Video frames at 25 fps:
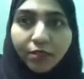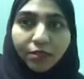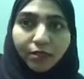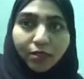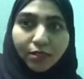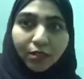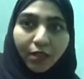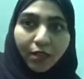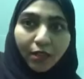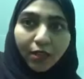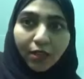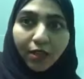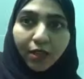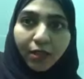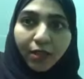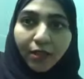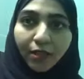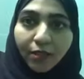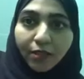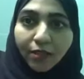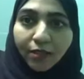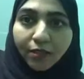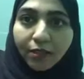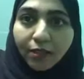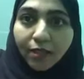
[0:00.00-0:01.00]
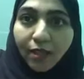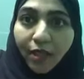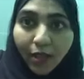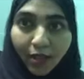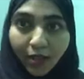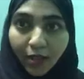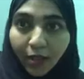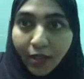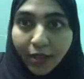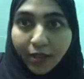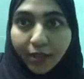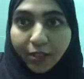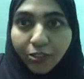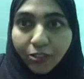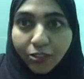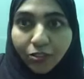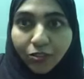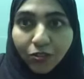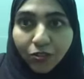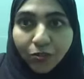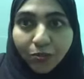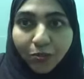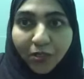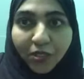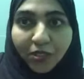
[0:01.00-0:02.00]
stay and I like it
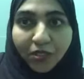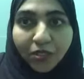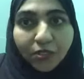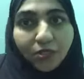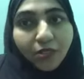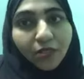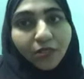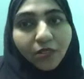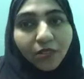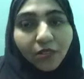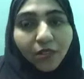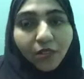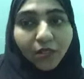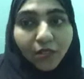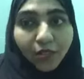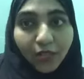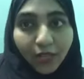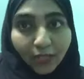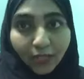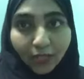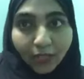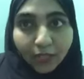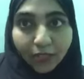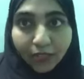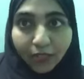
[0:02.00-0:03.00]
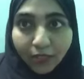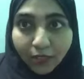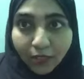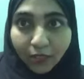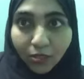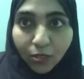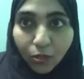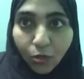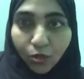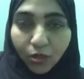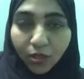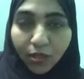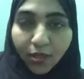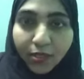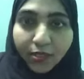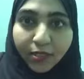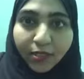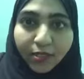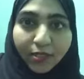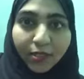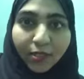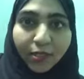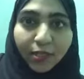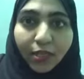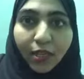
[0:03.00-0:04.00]
too much yes it's long
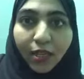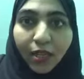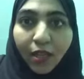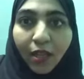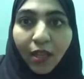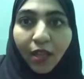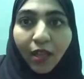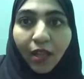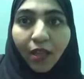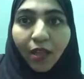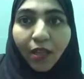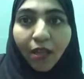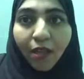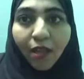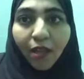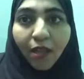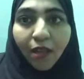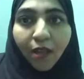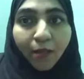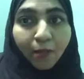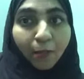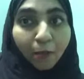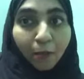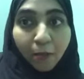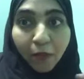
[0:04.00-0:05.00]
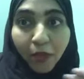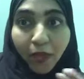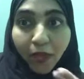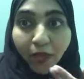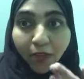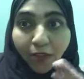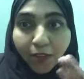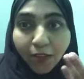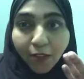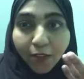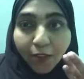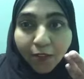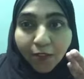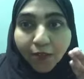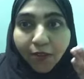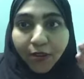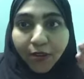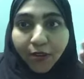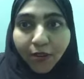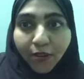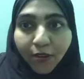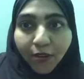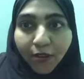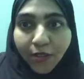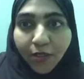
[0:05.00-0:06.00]
lasting and matte and
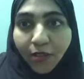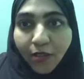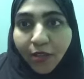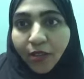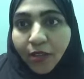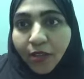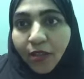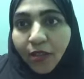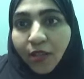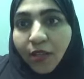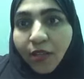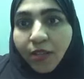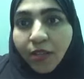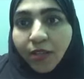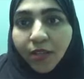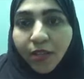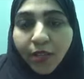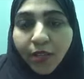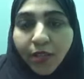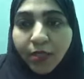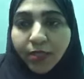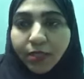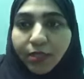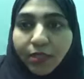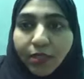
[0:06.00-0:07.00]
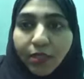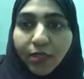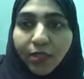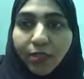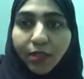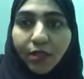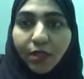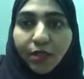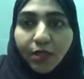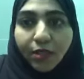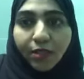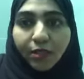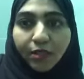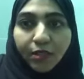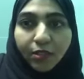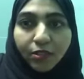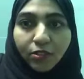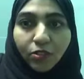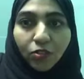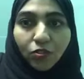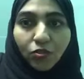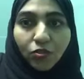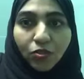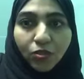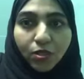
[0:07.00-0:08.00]
very nice color
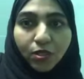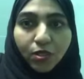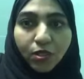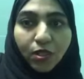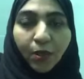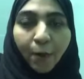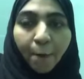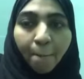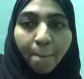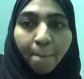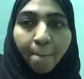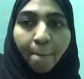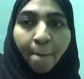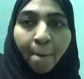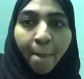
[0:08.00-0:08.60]
as you see